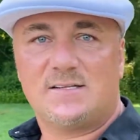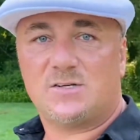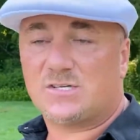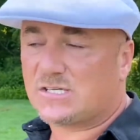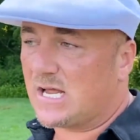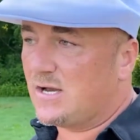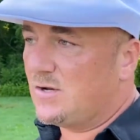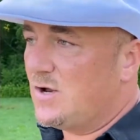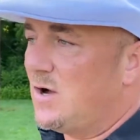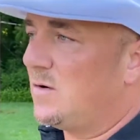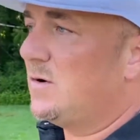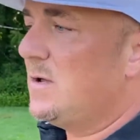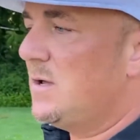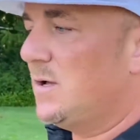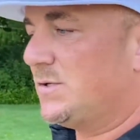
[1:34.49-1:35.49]
You just got to
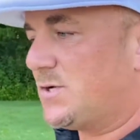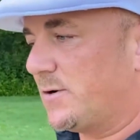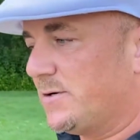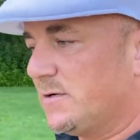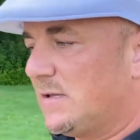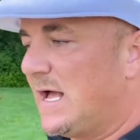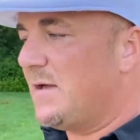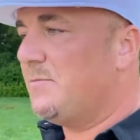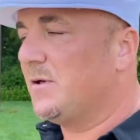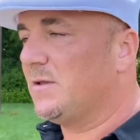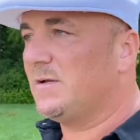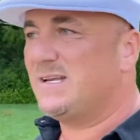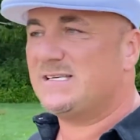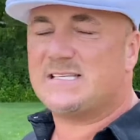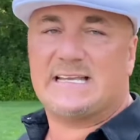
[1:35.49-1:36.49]
know. Turn your
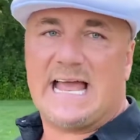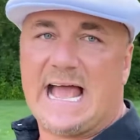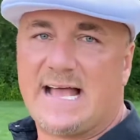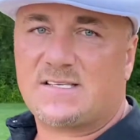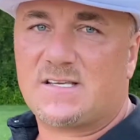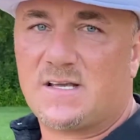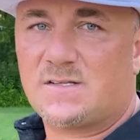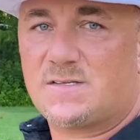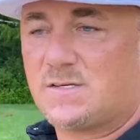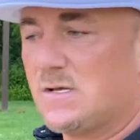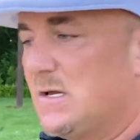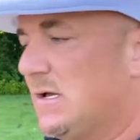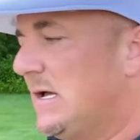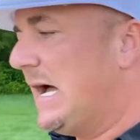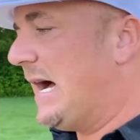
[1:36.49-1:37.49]
liabilities into assets.
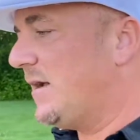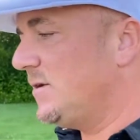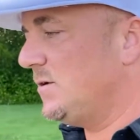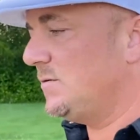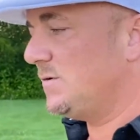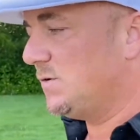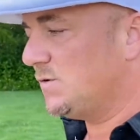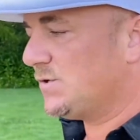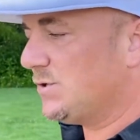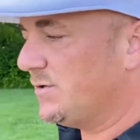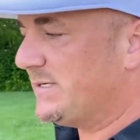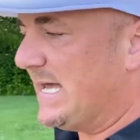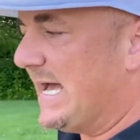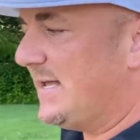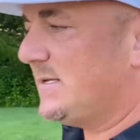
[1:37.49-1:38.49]
How do you use
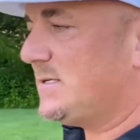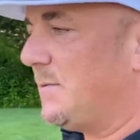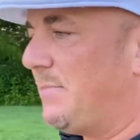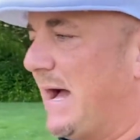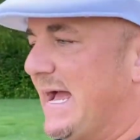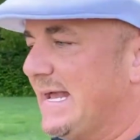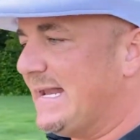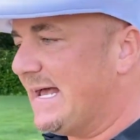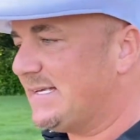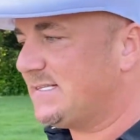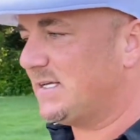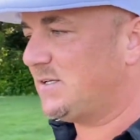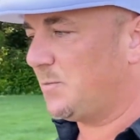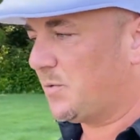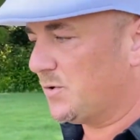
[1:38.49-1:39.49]
your debt to buy an
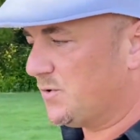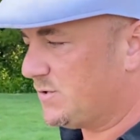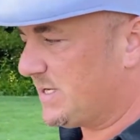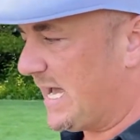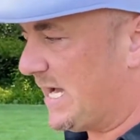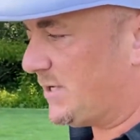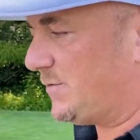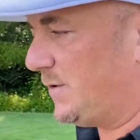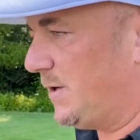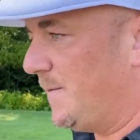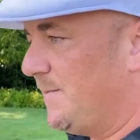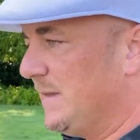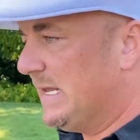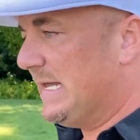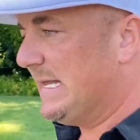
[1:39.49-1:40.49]
asset to produce cash flow?
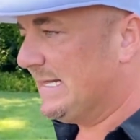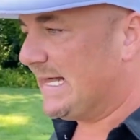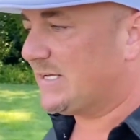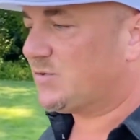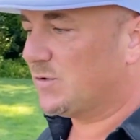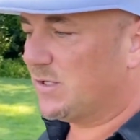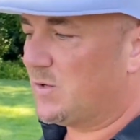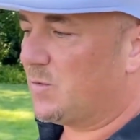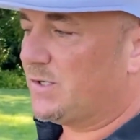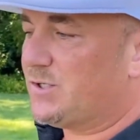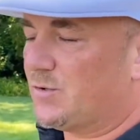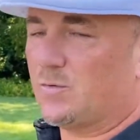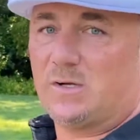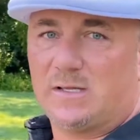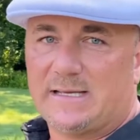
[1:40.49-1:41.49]
That's really
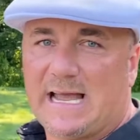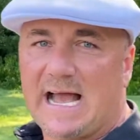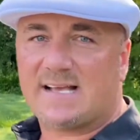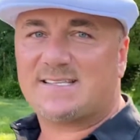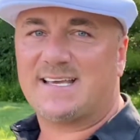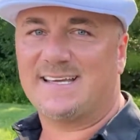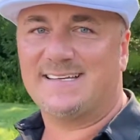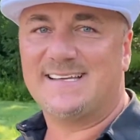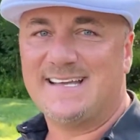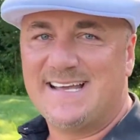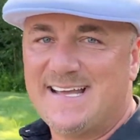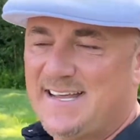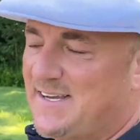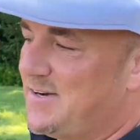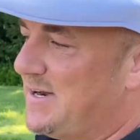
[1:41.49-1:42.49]
what you're really asking.
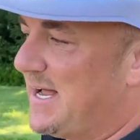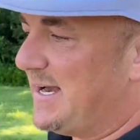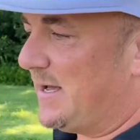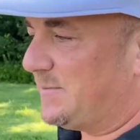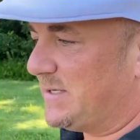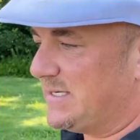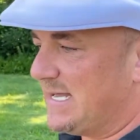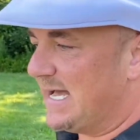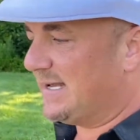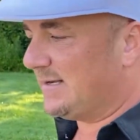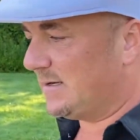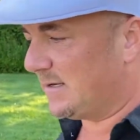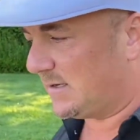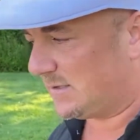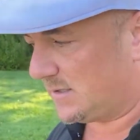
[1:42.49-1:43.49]
You're not up to debt,
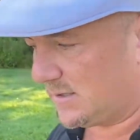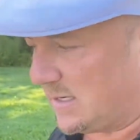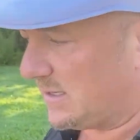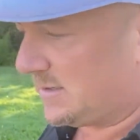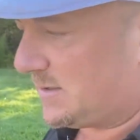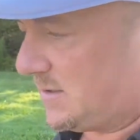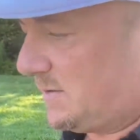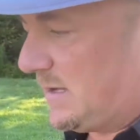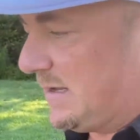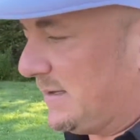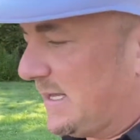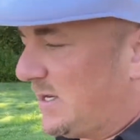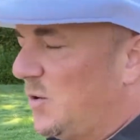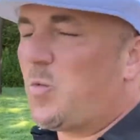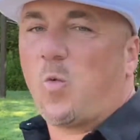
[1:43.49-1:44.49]
and uh,
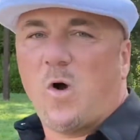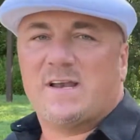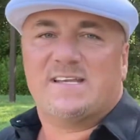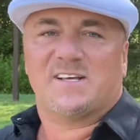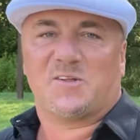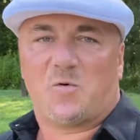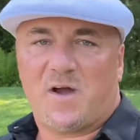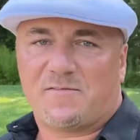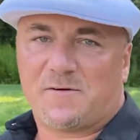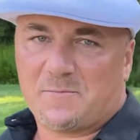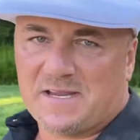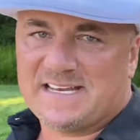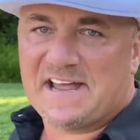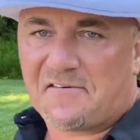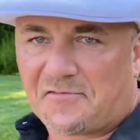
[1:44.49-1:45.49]
like you're one deal away
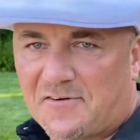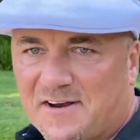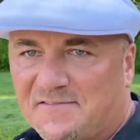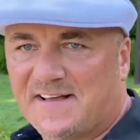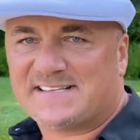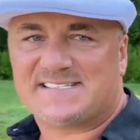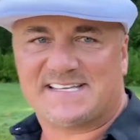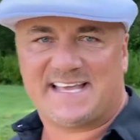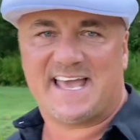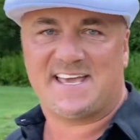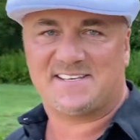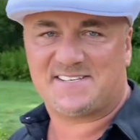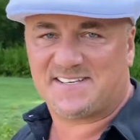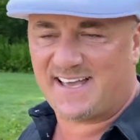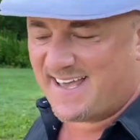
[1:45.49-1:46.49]
from being debt free if that's the case.